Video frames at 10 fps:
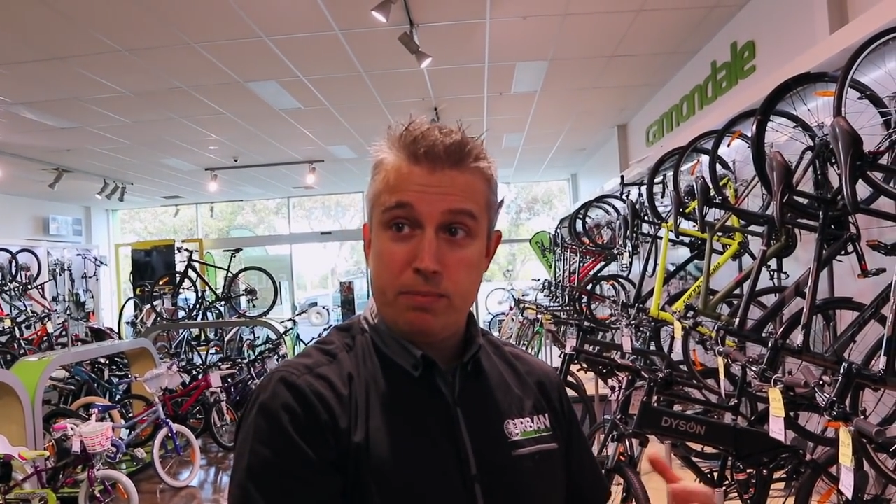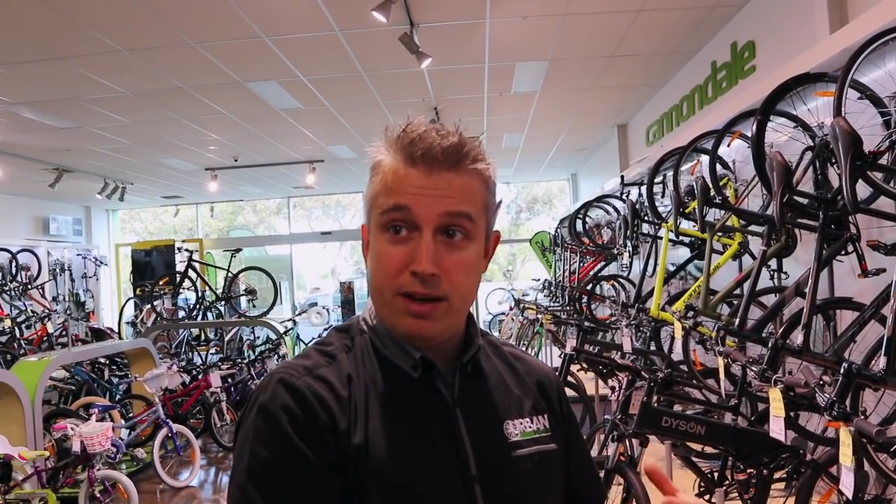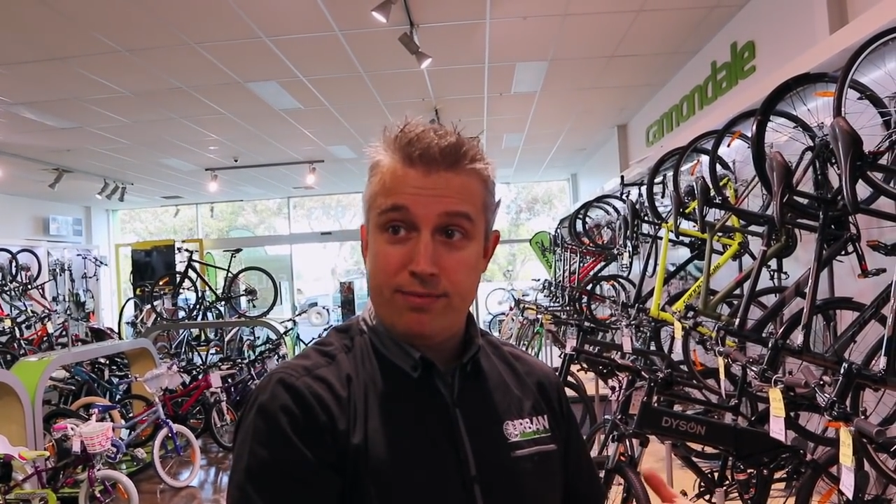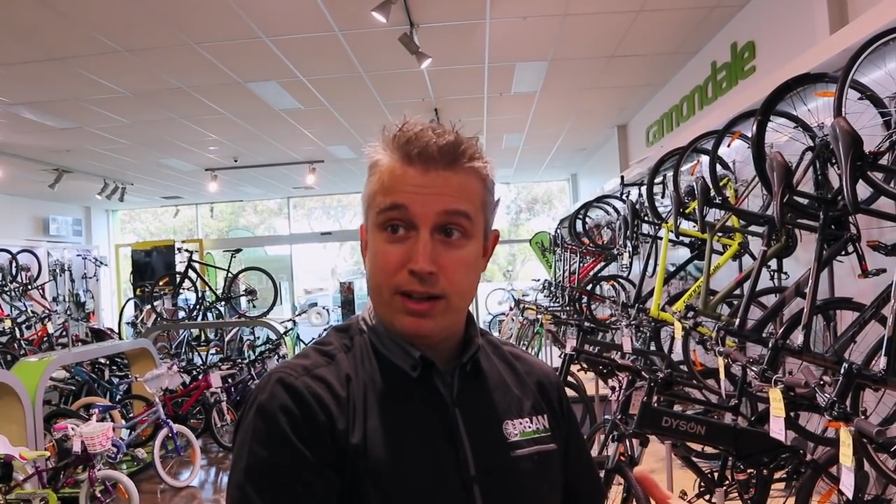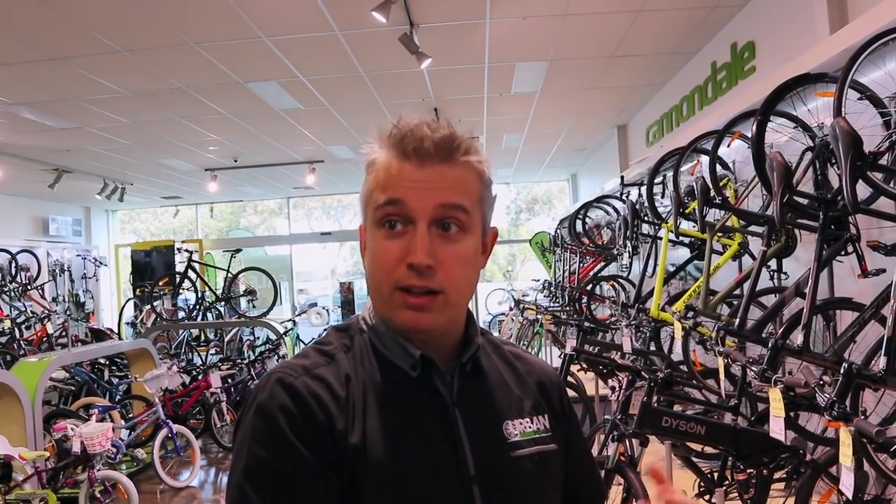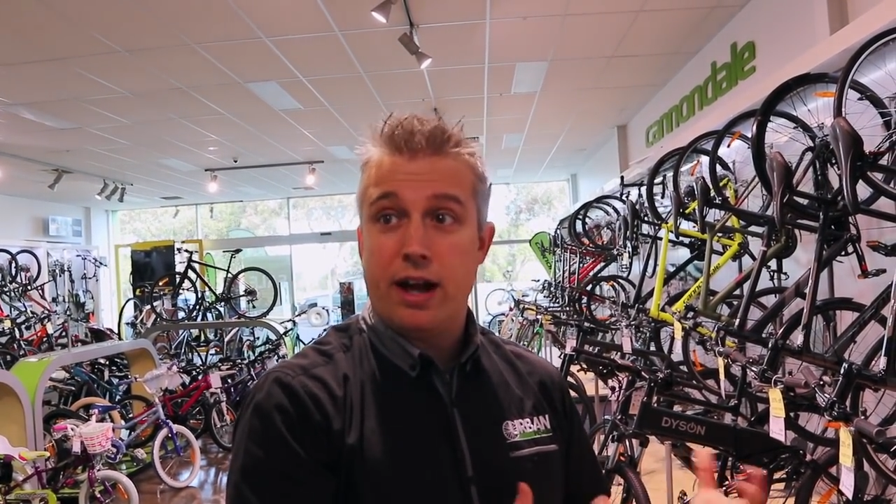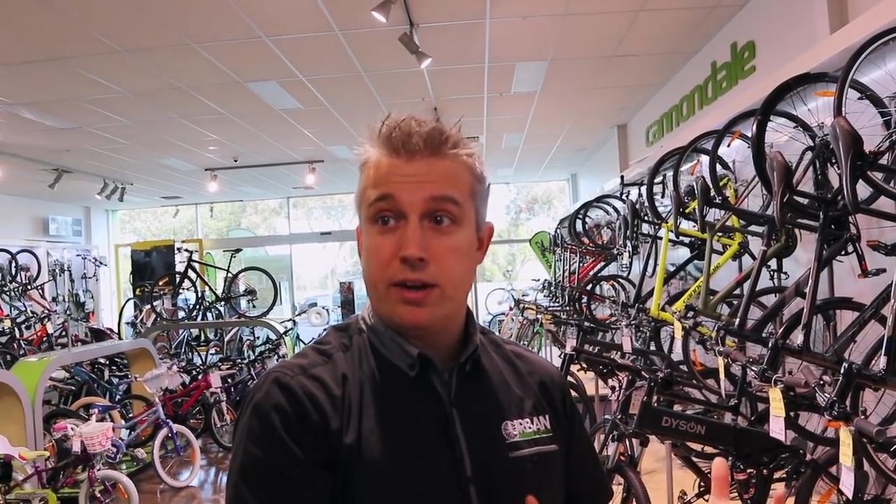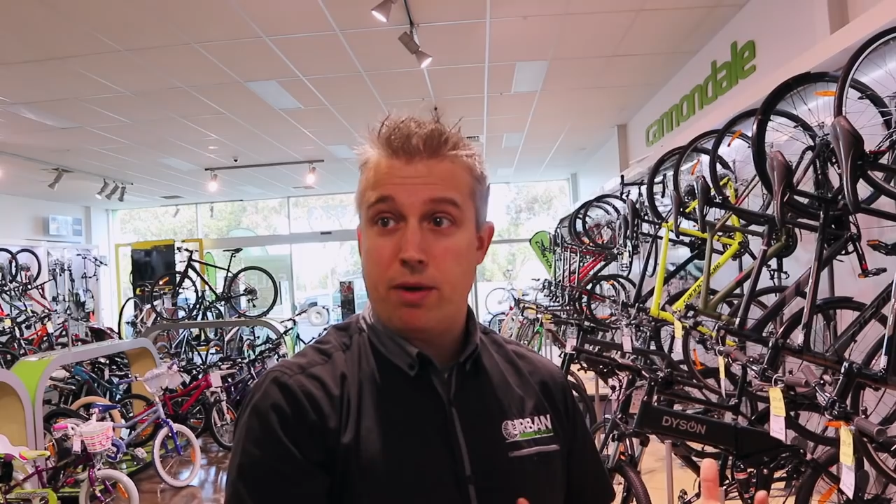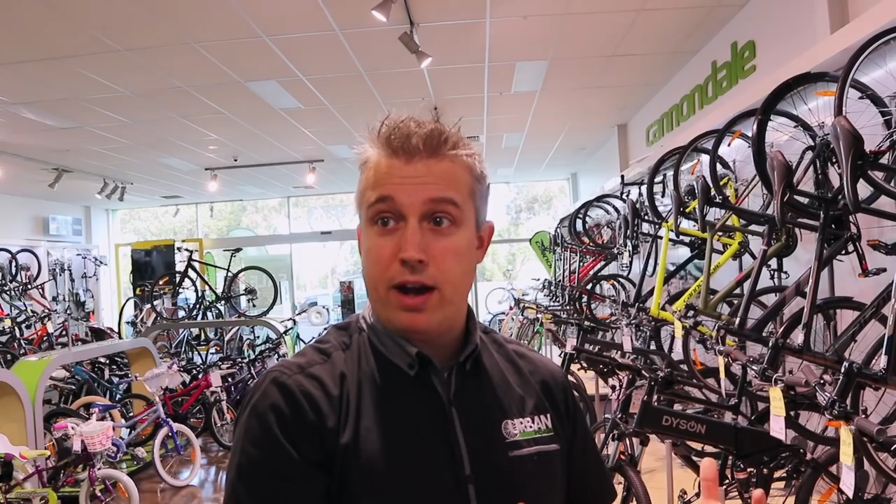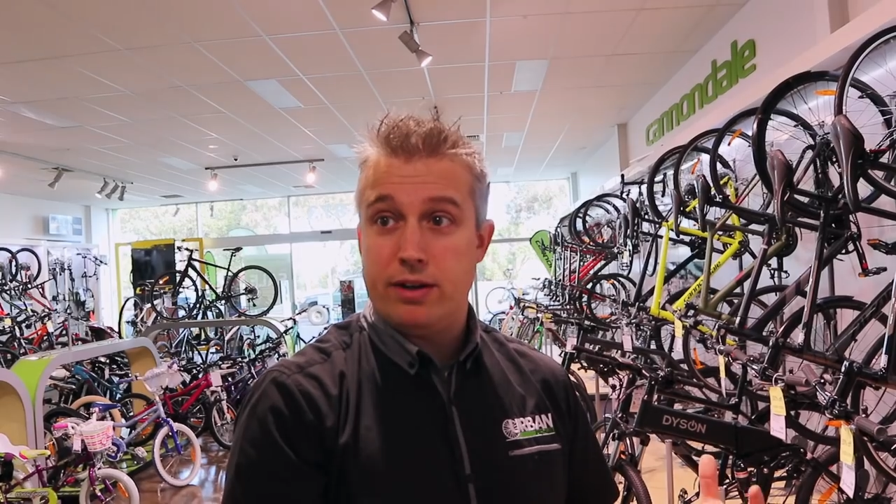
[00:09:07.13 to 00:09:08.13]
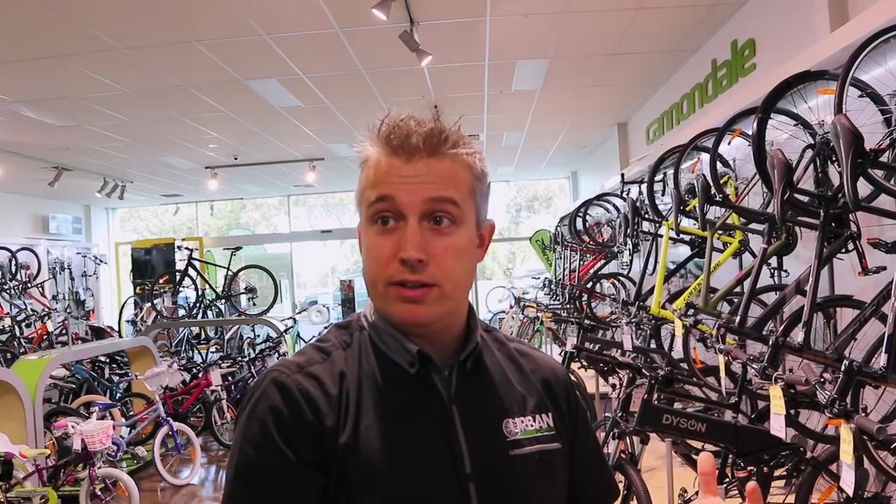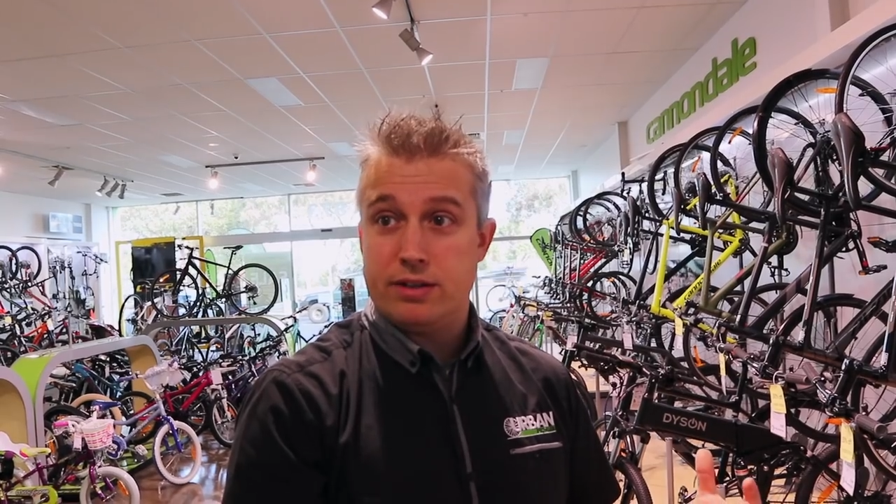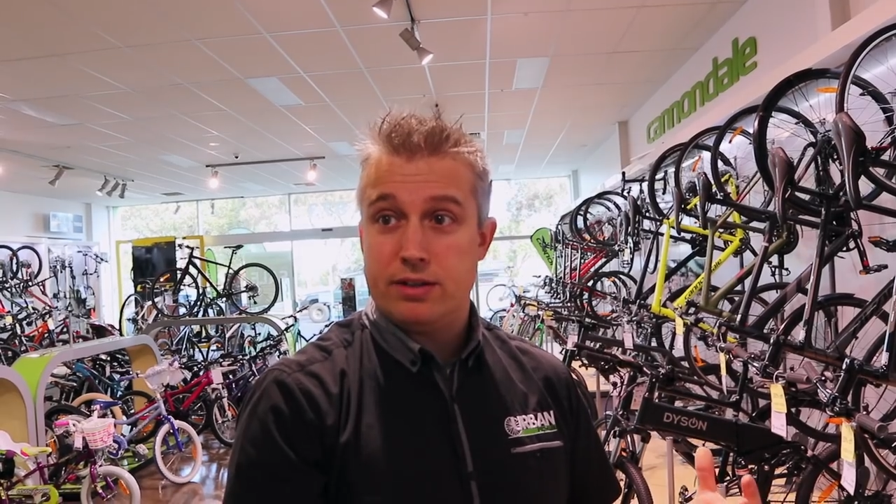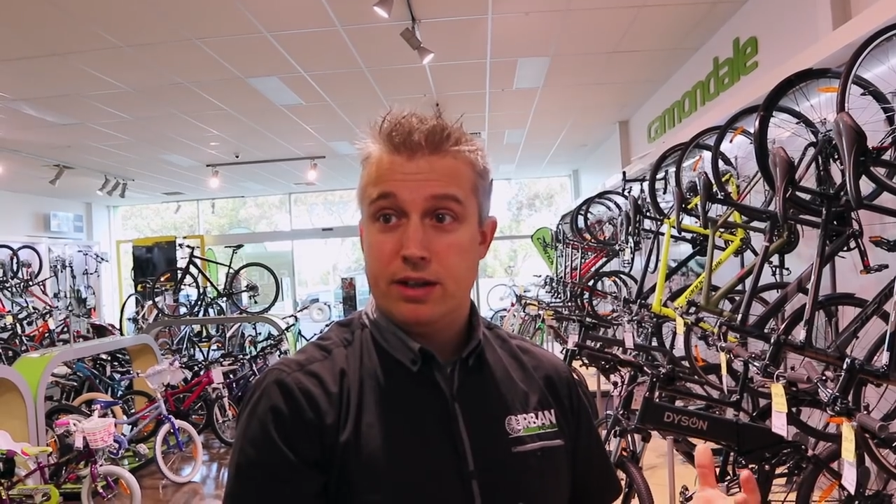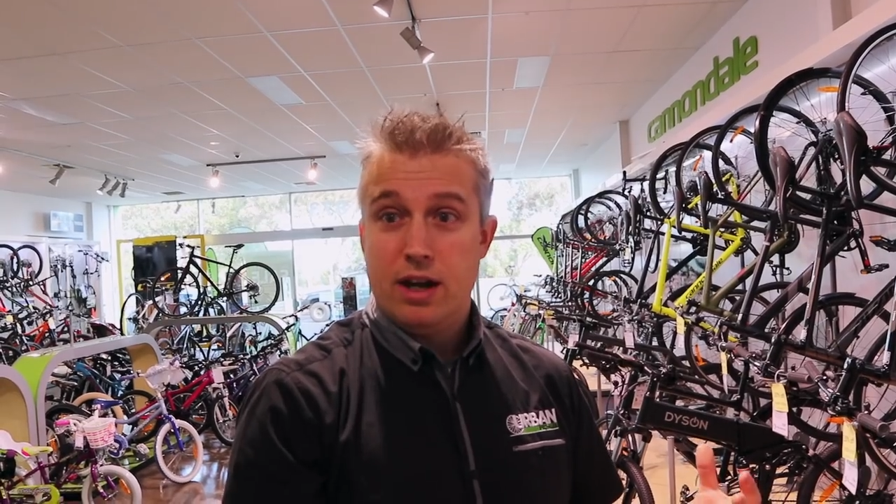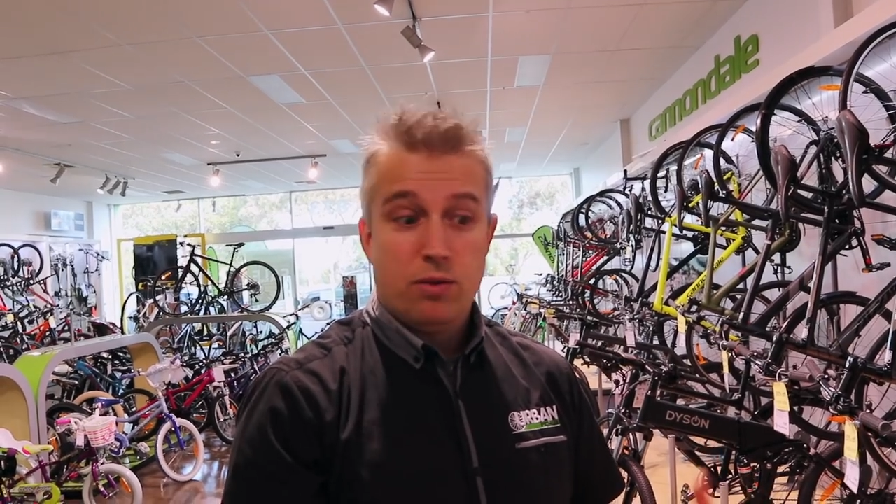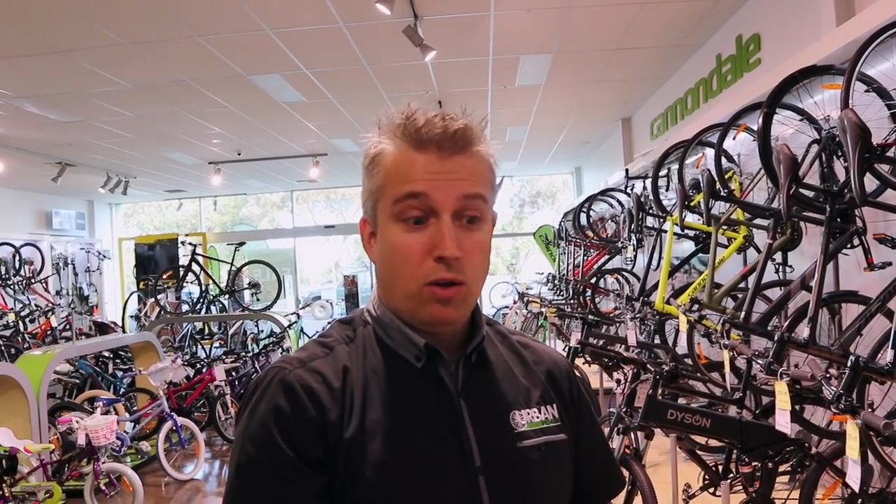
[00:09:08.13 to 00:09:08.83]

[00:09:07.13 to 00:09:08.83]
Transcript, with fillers: benefit lighter riders. Yeah.